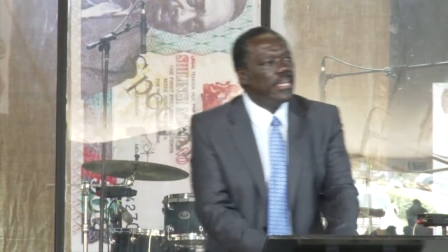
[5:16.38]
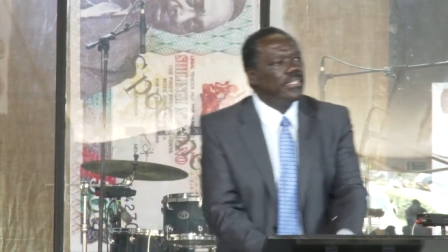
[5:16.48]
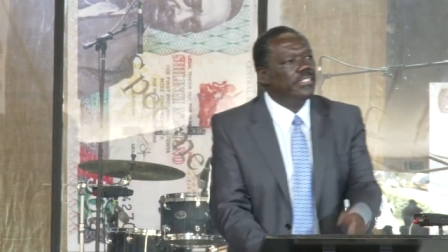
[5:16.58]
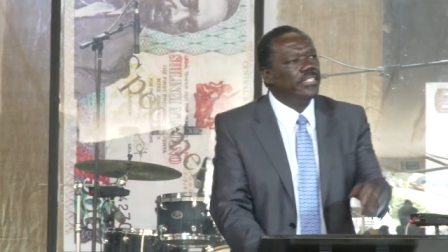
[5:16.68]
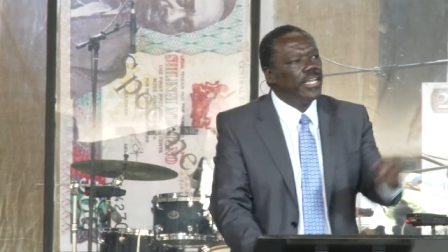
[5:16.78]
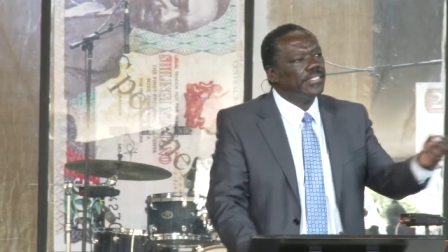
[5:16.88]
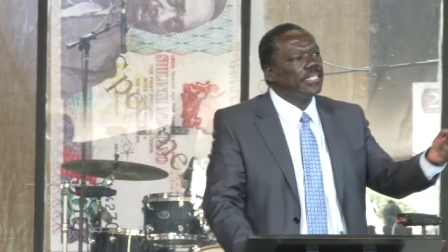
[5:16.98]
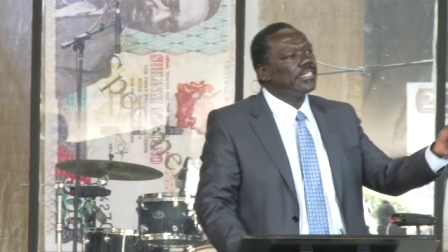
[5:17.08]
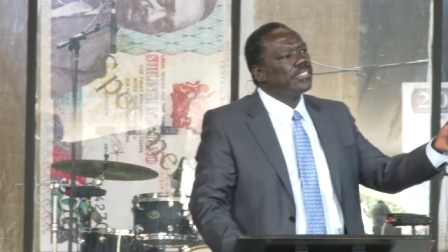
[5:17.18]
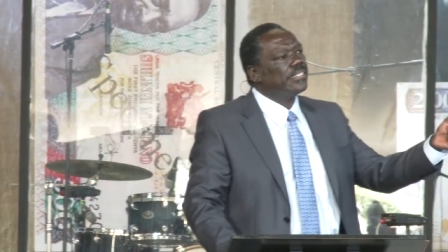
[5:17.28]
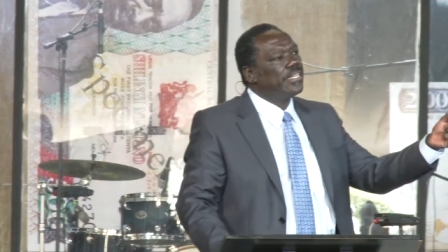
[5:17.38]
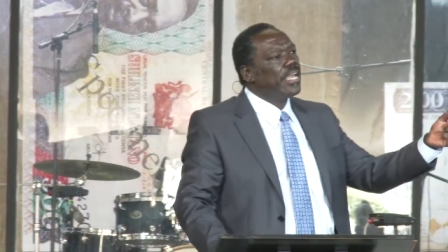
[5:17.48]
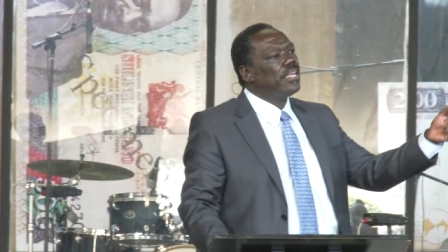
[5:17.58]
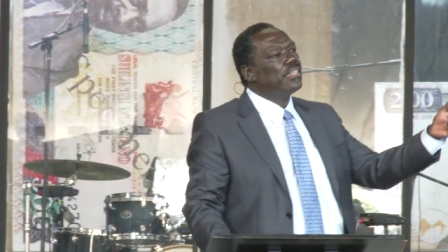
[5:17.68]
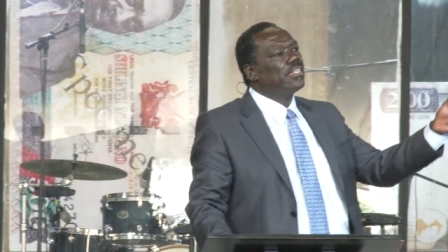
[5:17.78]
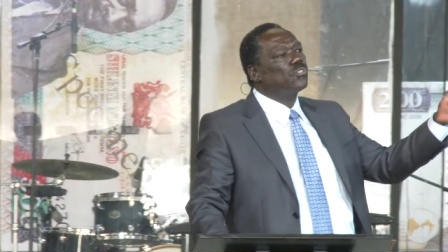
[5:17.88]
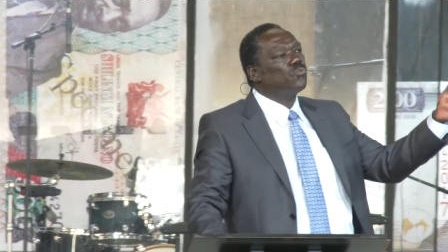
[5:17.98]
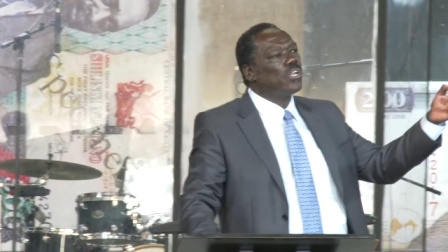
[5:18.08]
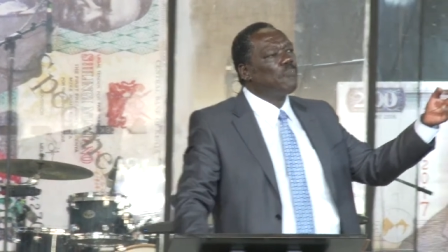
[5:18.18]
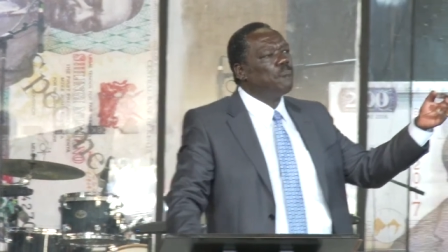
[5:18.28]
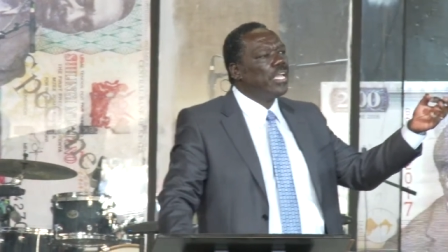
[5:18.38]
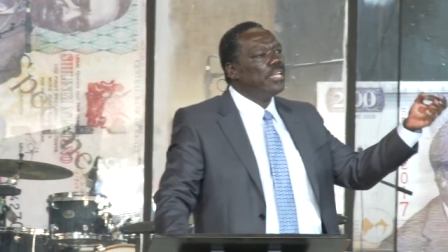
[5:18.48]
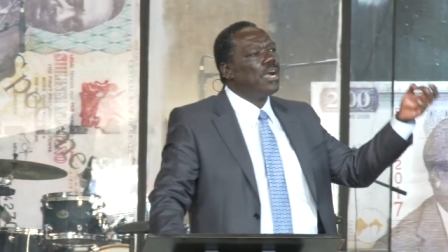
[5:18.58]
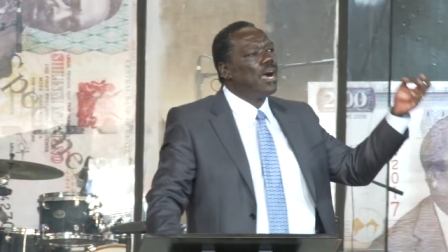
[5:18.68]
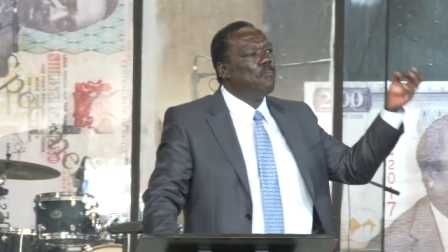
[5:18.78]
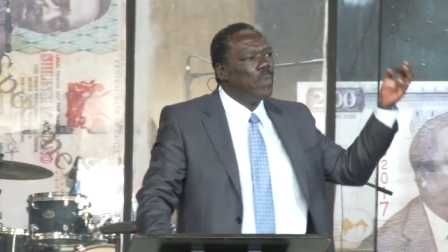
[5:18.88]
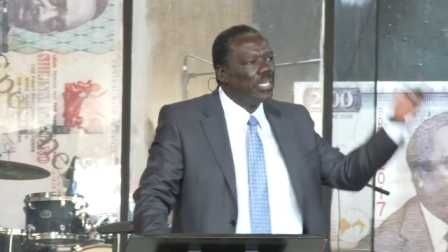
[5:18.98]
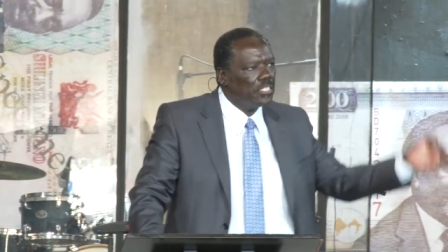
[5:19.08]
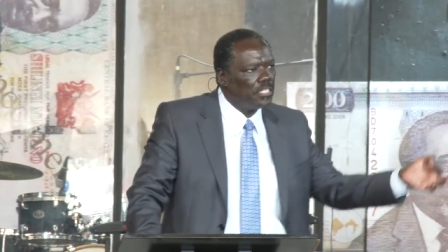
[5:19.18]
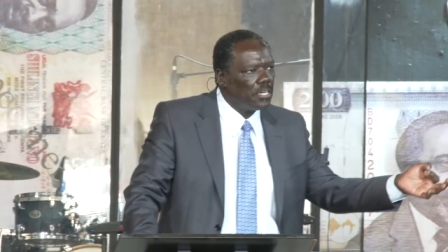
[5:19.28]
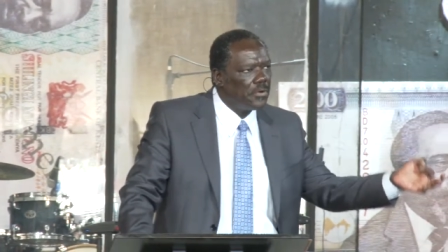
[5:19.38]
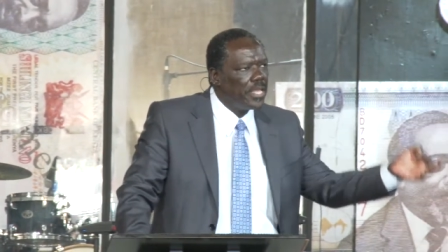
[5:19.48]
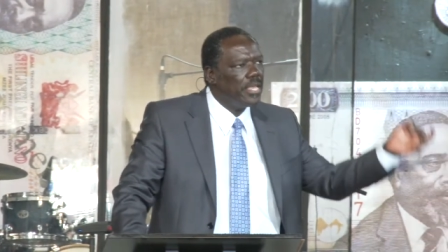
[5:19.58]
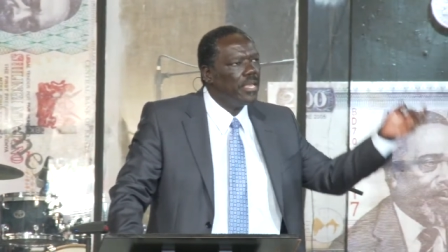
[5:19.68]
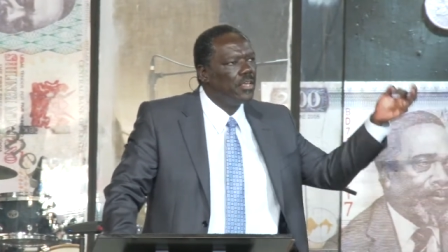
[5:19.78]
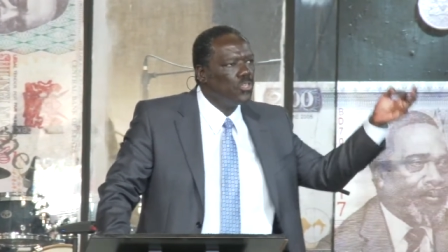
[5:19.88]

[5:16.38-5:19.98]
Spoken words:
In Jesus' day, this would have been a monetary